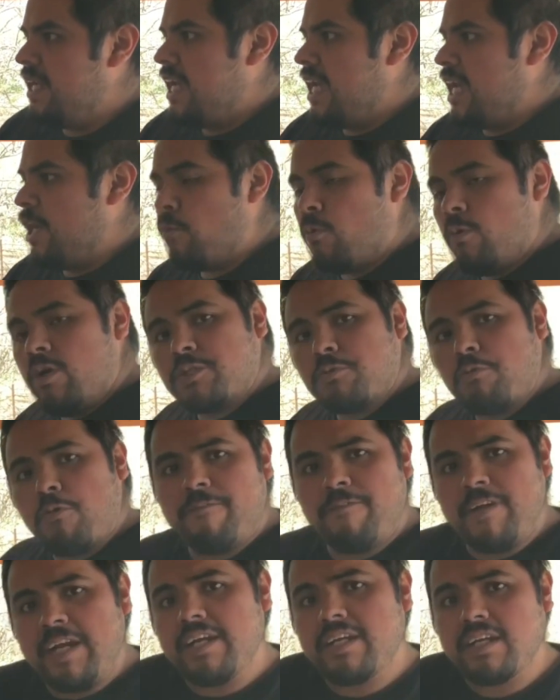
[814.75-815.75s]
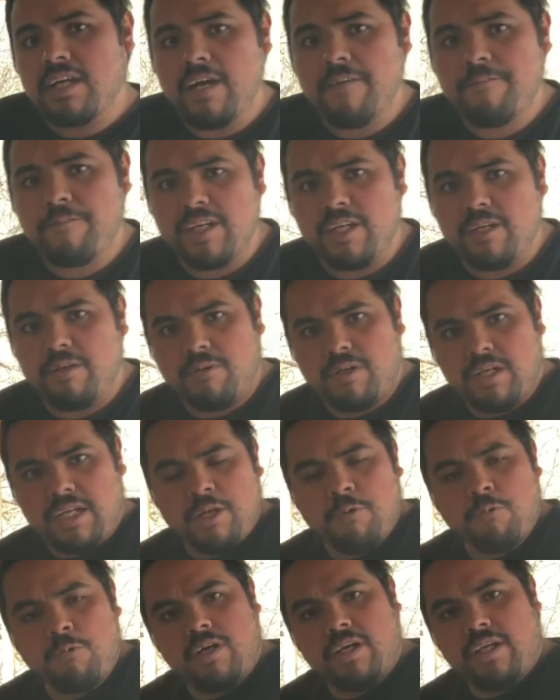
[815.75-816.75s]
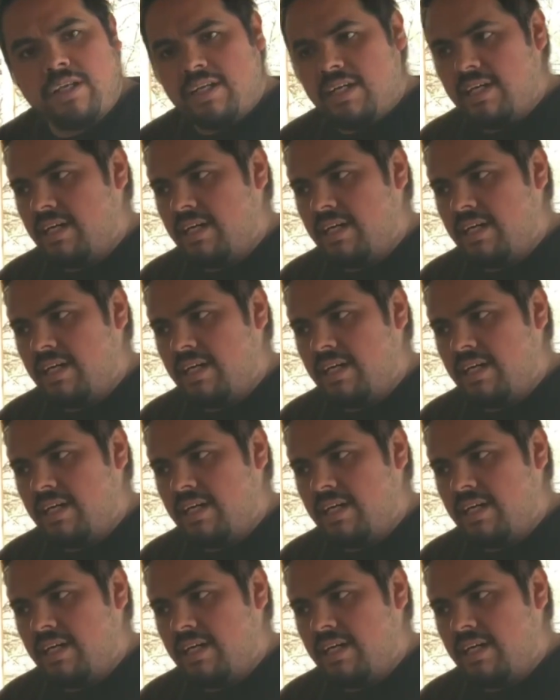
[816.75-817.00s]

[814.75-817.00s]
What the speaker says: And once we're very confident in what